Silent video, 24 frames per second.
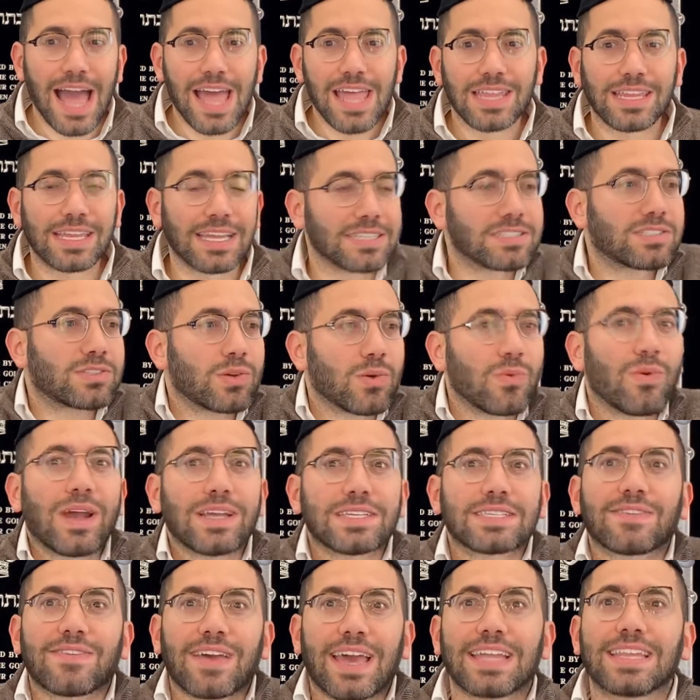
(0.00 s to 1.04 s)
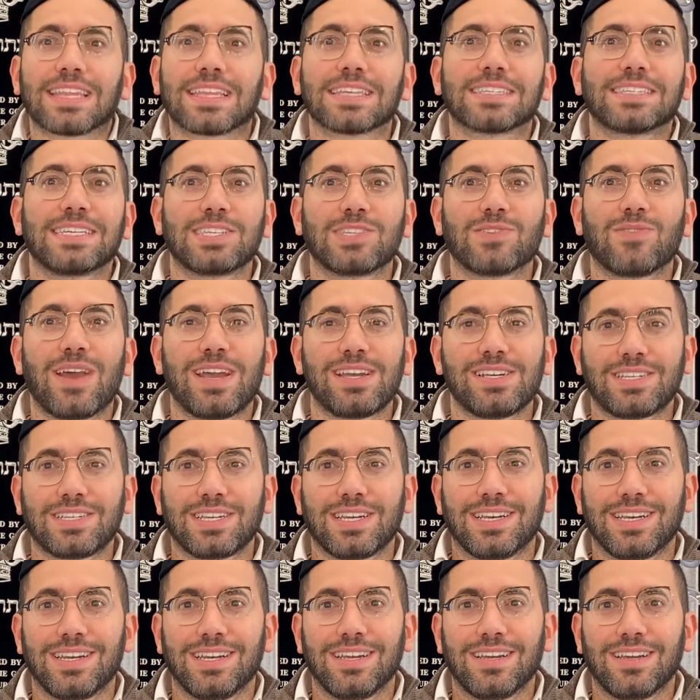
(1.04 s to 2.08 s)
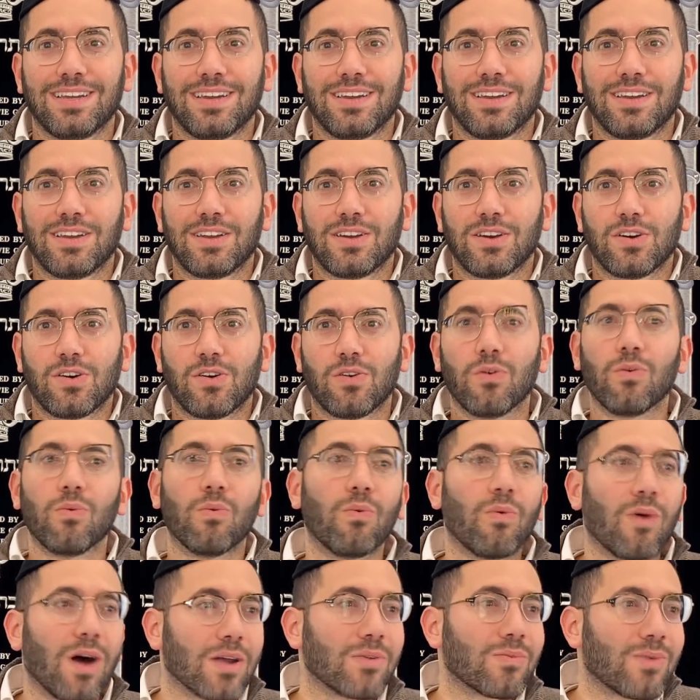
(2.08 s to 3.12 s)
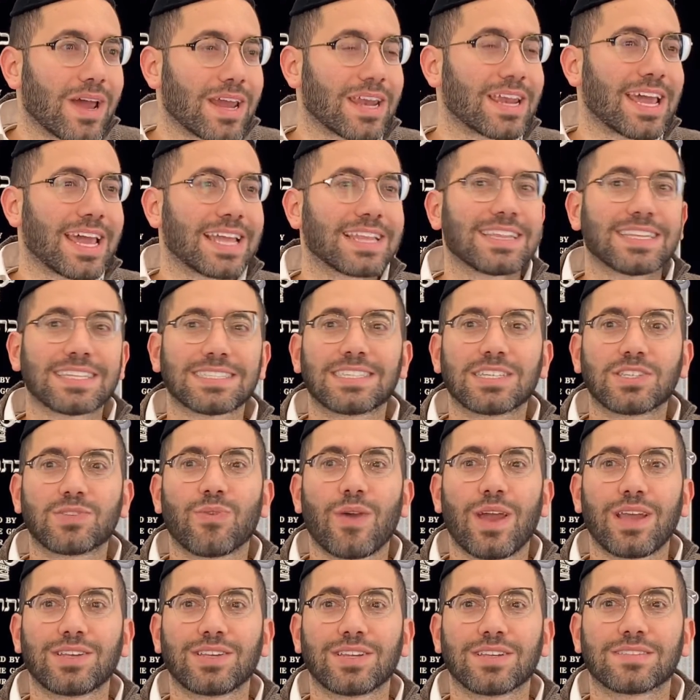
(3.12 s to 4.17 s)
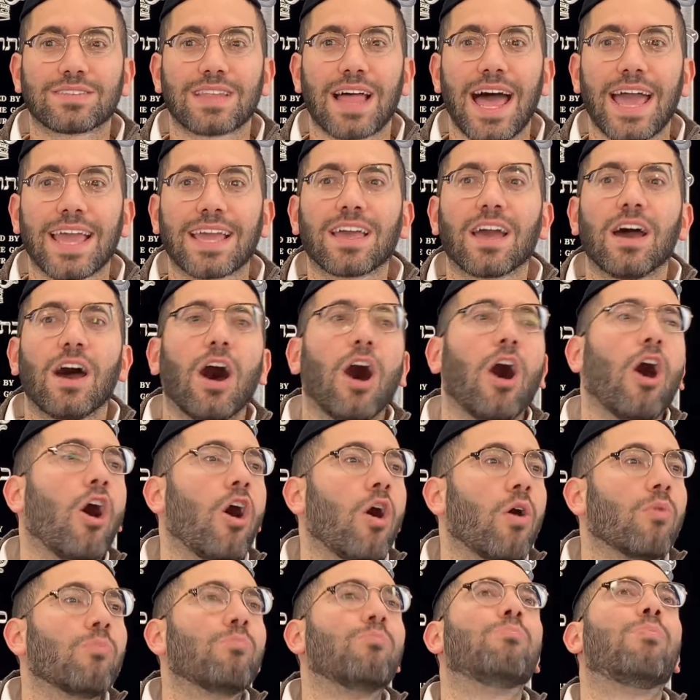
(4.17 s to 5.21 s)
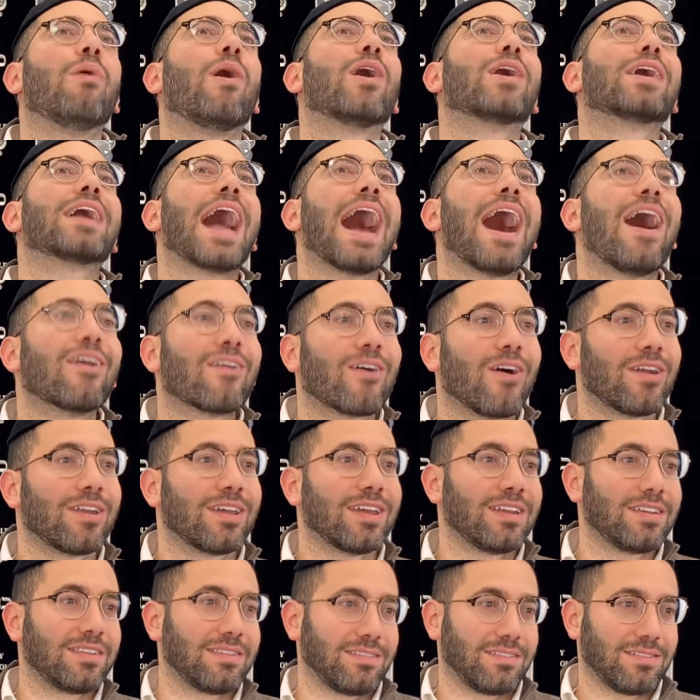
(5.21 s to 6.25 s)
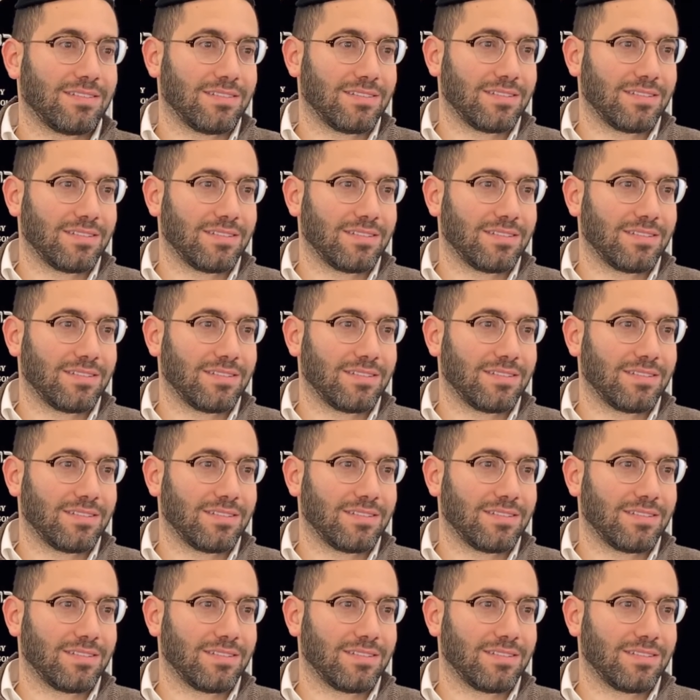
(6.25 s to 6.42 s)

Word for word: there's two ways of handling the situation. One way to handle the situation is like, oh, bug out on it.